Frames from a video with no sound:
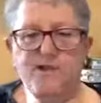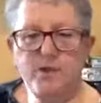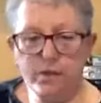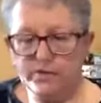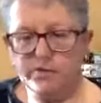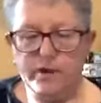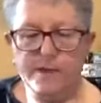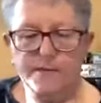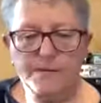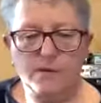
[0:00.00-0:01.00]
200
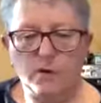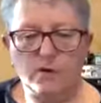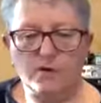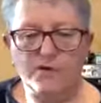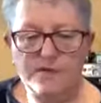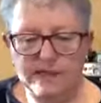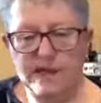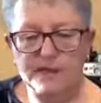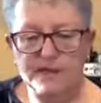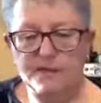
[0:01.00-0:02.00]
grams of
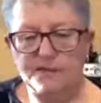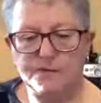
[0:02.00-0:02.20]
starter